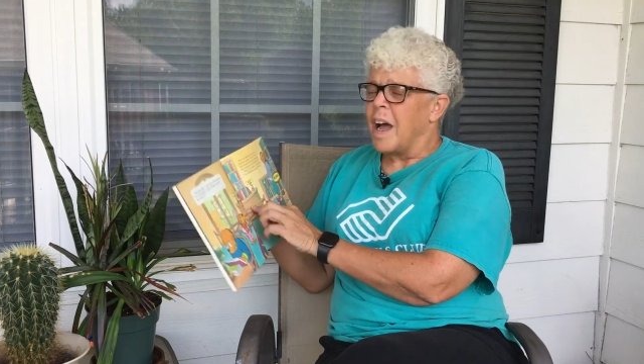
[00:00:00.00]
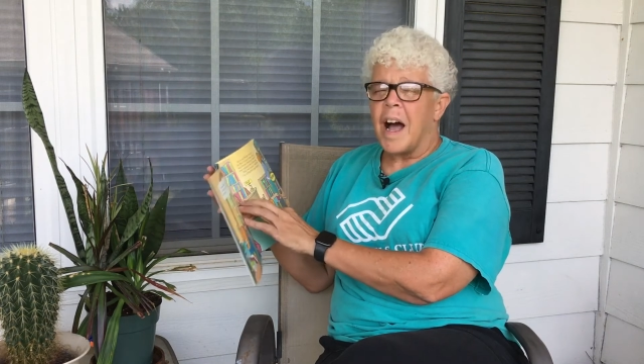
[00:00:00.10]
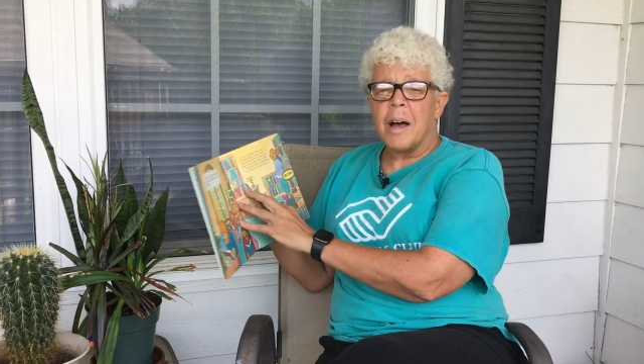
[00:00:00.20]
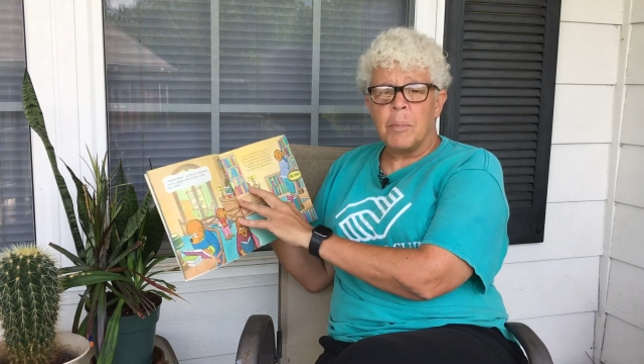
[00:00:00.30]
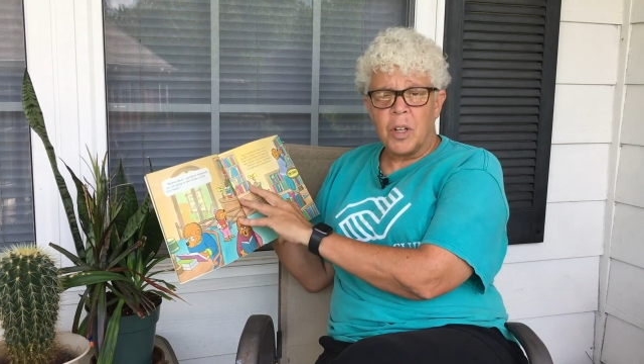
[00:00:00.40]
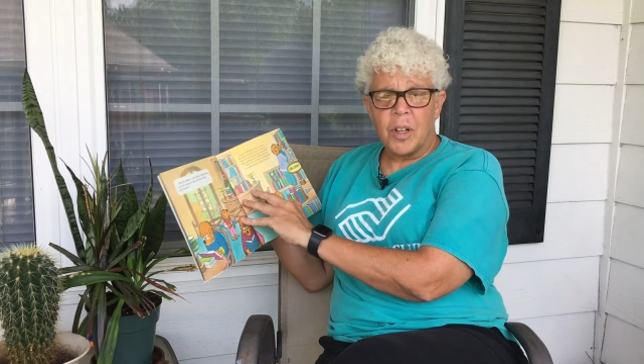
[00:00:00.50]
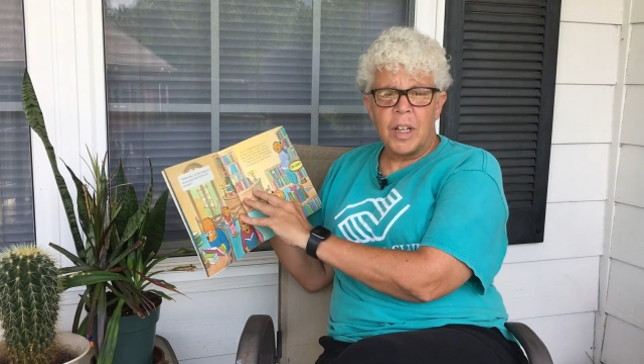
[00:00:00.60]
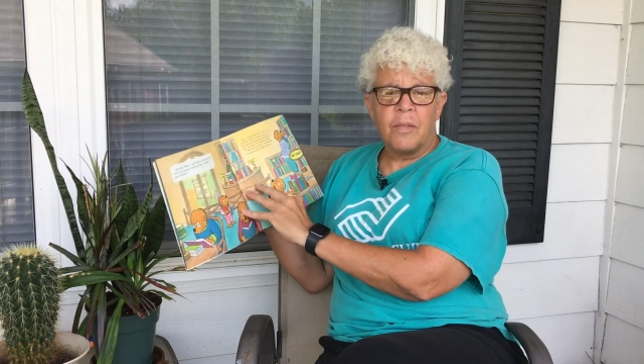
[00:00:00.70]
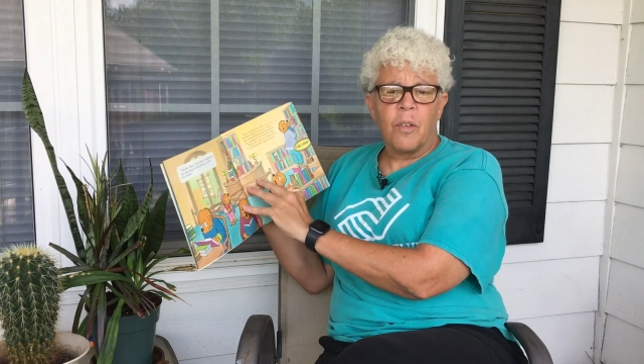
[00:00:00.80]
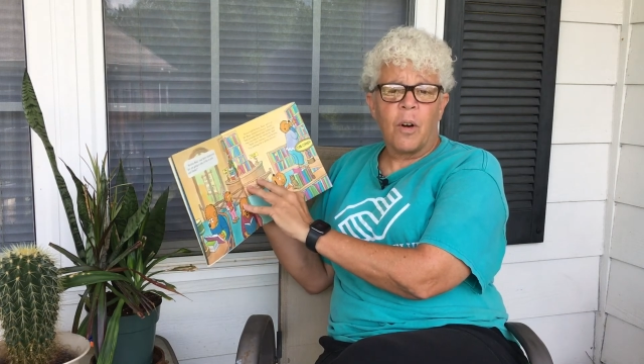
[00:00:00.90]
I'm
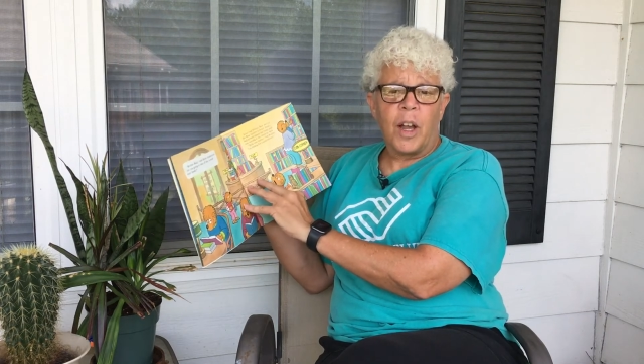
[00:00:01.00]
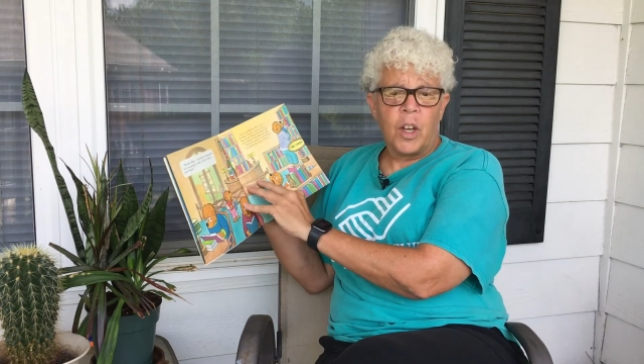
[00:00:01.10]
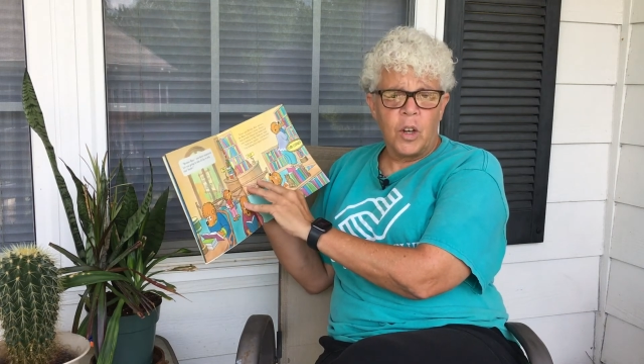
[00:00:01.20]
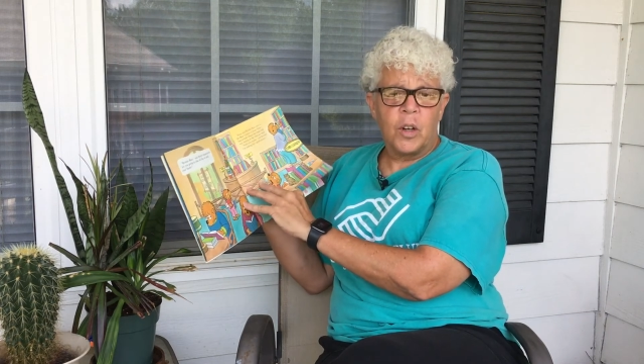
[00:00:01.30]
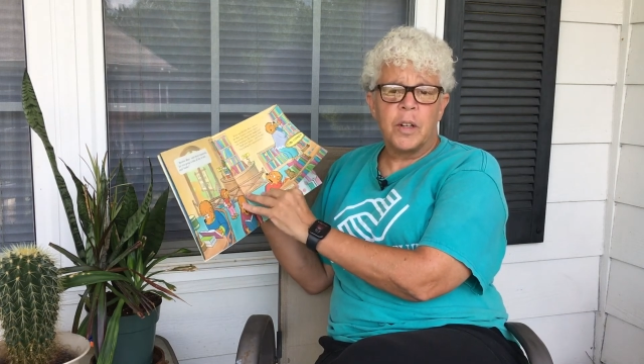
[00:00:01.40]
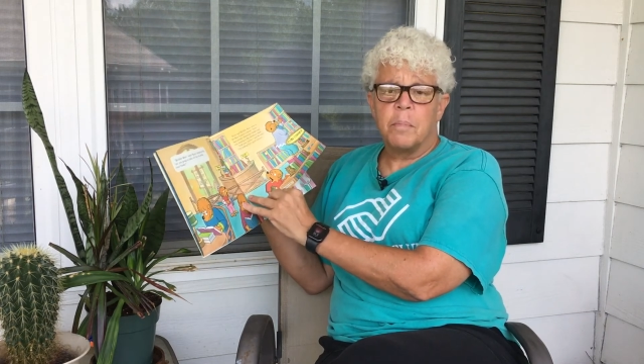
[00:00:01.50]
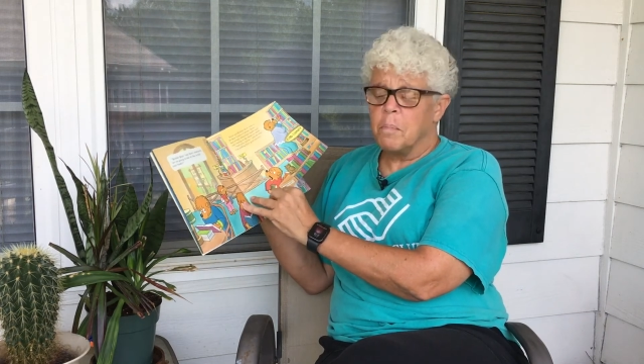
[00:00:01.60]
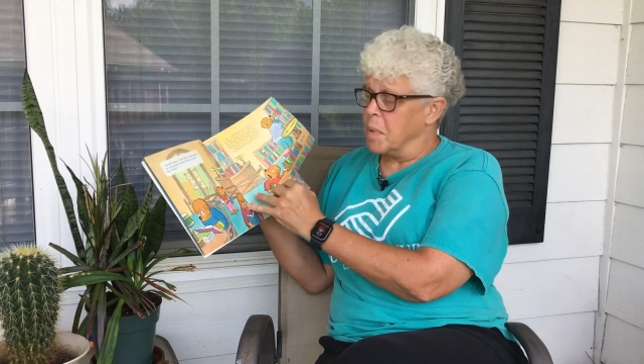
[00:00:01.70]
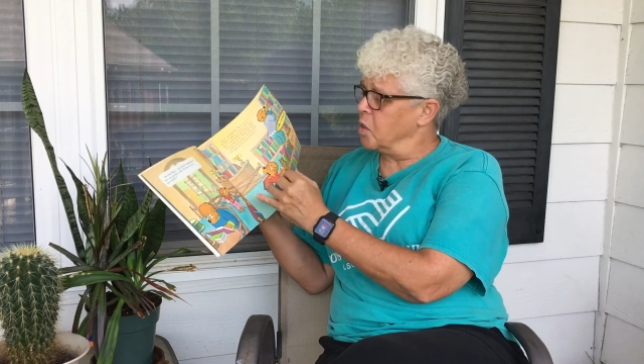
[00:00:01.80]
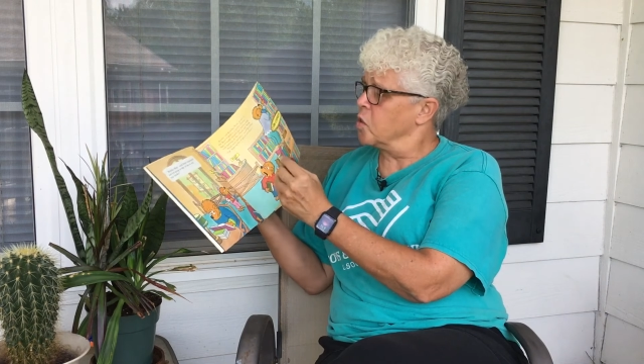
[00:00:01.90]
looking for a good
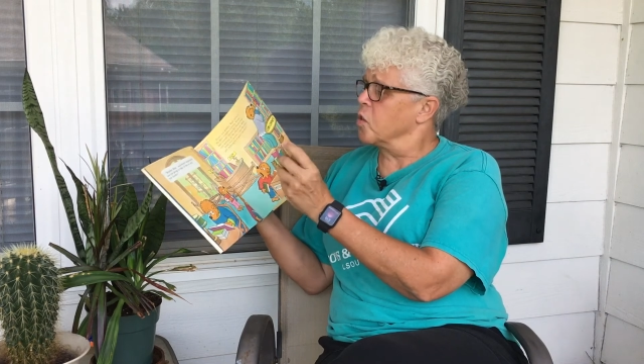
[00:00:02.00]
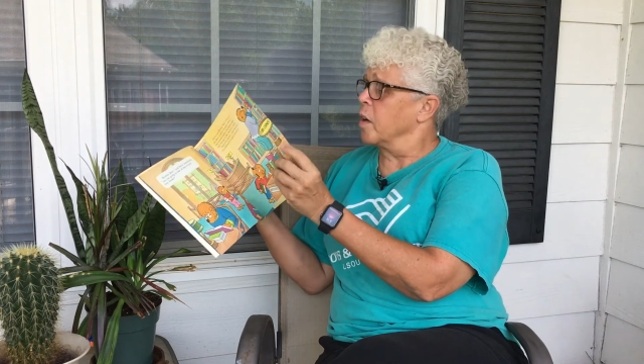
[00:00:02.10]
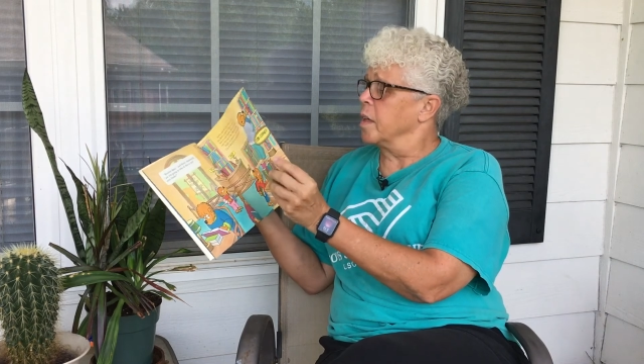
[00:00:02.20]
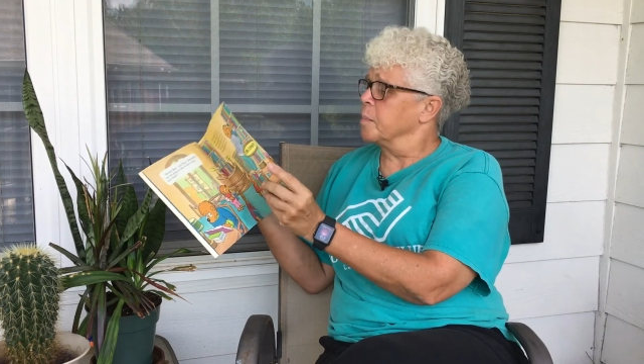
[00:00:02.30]
mystery.